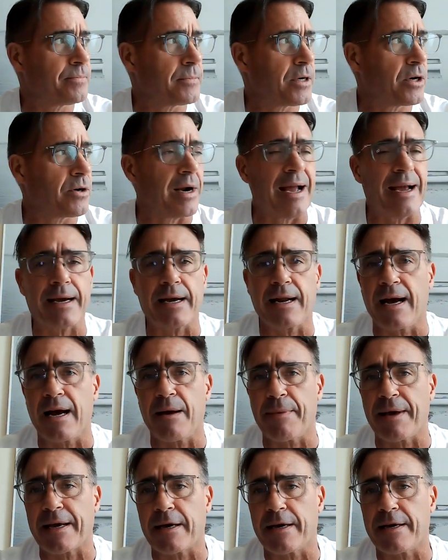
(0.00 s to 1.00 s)
utter
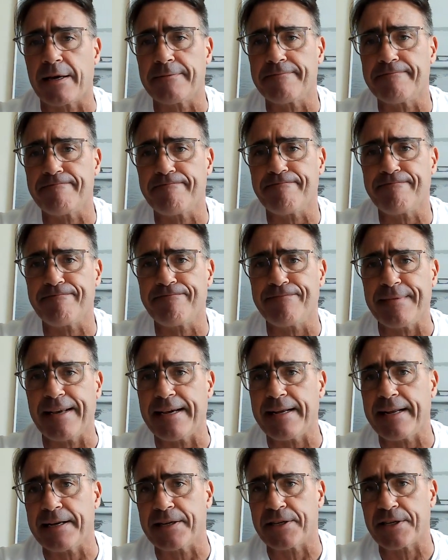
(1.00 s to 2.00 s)
economic
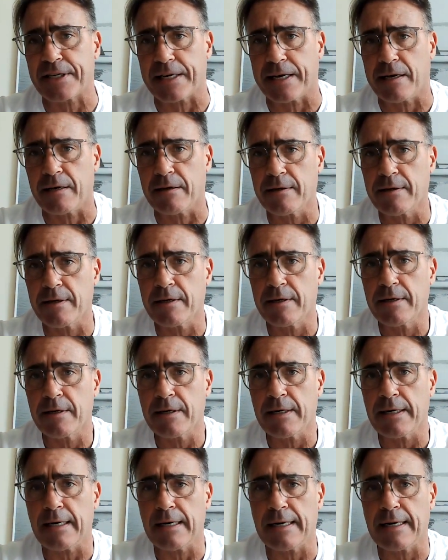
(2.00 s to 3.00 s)
idiocy
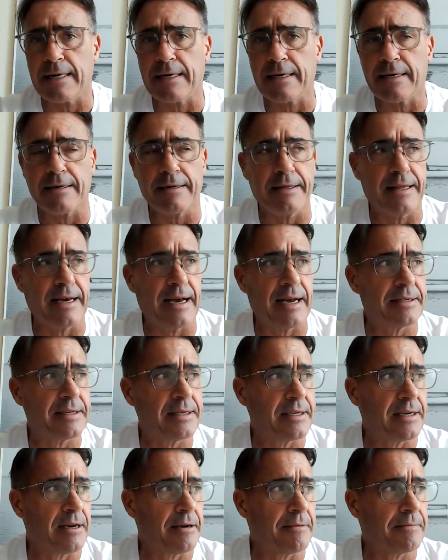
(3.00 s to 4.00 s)

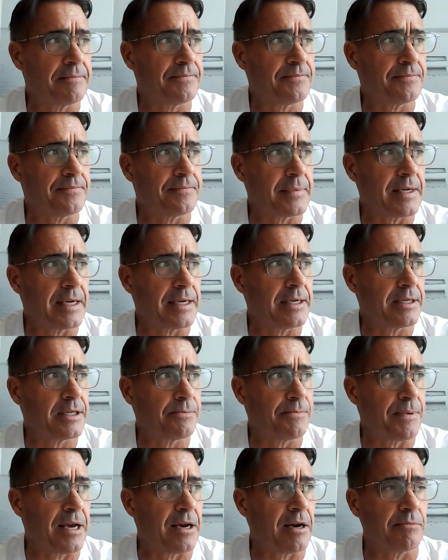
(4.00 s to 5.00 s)
that
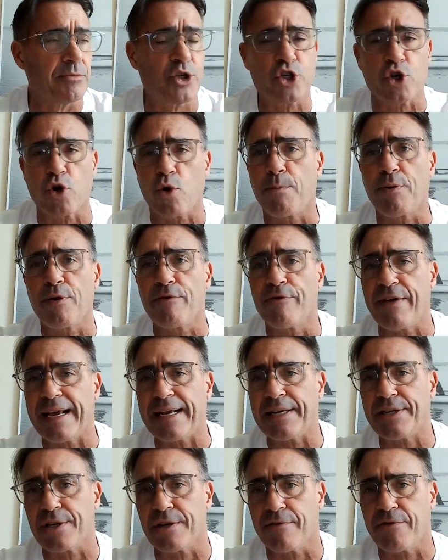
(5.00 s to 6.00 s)
has become so
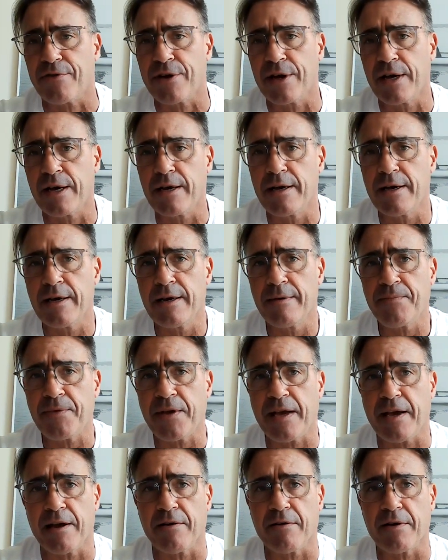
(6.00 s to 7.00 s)
pervasive
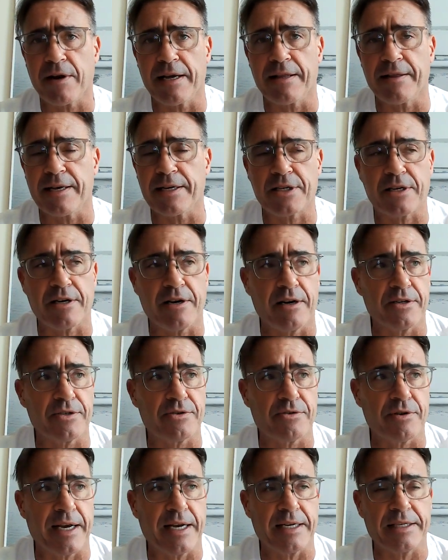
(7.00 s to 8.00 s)
here in this
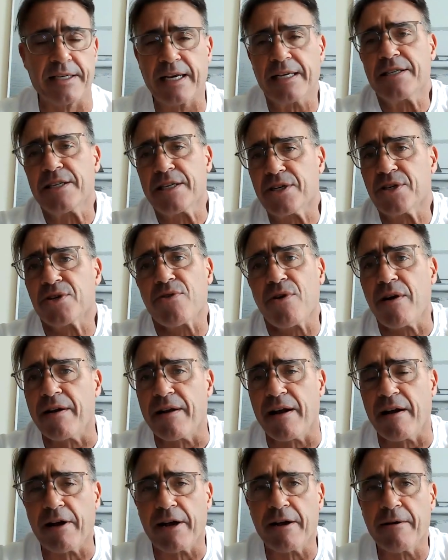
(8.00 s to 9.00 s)
country, it's
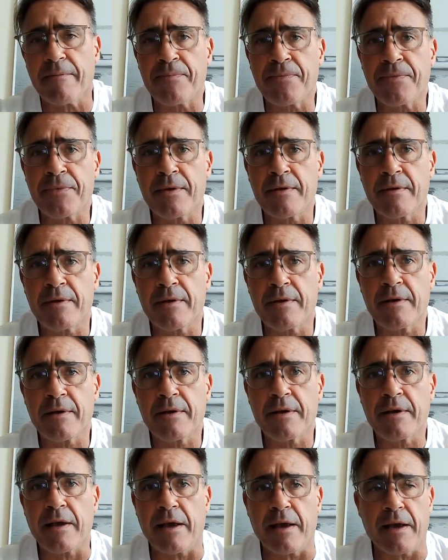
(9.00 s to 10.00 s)
extraordinary.
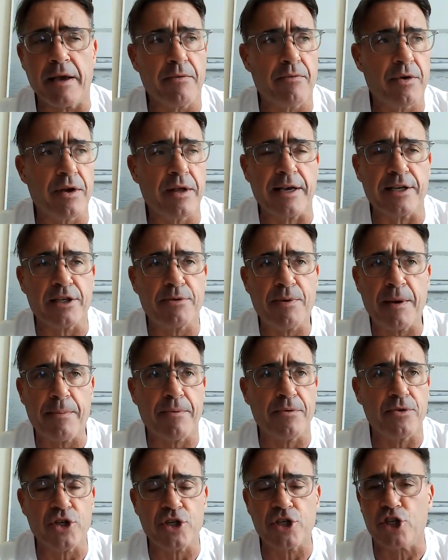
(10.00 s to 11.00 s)
It really is.
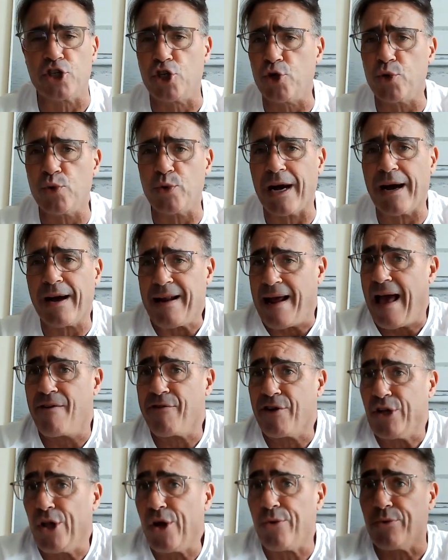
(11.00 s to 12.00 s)
People just do not
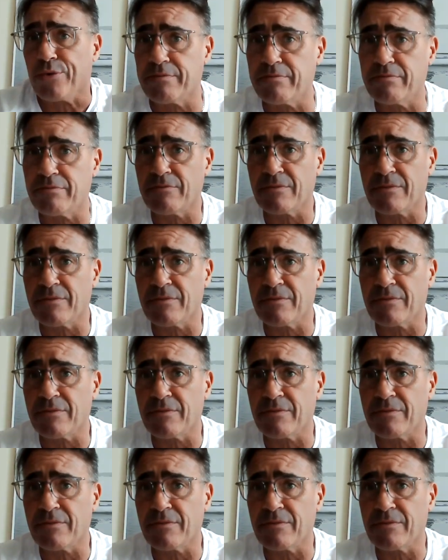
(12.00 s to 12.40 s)
have a clue.